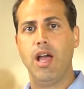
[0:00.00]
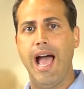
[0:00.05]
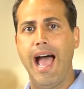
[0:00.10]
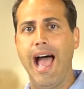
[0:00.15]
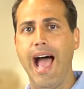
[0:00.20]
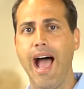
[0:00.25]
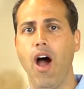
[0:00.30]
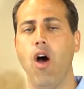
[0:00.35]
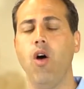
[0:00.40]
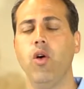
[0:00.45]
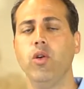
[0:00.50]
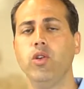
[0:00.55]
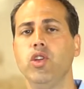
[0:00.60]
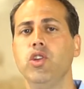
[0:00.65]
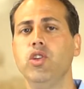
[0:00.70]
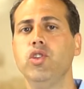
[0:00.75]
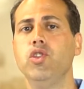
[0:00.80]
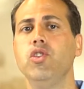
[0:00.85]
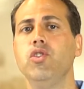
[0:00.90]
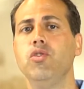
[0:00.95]
how do
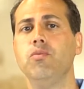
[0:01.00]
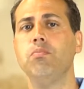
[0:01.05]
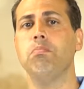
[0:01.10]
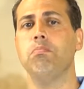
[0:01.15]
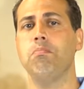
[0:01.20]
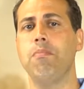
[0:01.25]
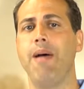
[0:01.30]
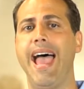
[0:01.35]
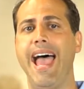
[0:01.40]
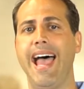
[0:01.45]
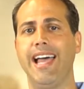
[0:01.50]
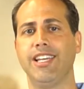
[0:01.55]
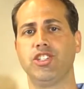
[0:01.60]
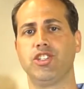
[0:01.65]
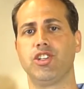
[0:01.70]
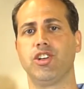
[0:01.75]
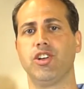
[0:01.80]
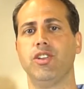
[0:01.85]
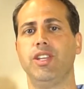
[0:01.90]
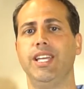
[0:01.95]
you
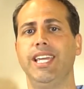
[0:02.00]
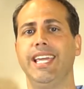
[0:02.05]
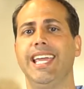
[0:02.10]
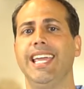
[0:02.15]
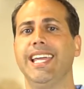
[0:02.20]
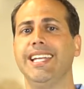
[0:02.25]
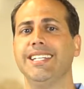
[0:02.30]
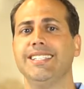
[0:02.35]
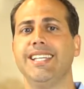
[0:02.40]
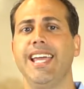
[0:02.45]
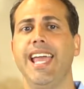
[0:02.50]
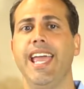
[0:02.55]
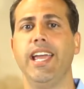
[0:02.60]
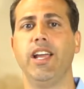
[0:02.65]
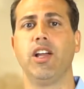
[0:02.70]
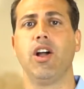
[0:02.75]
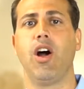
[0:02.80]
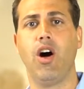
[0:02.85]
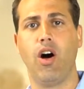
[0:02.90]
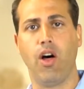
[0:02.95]
master the
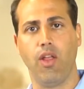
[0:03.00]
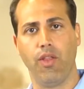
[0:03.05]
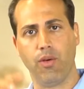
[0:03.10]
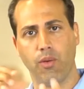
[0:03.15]
intake call,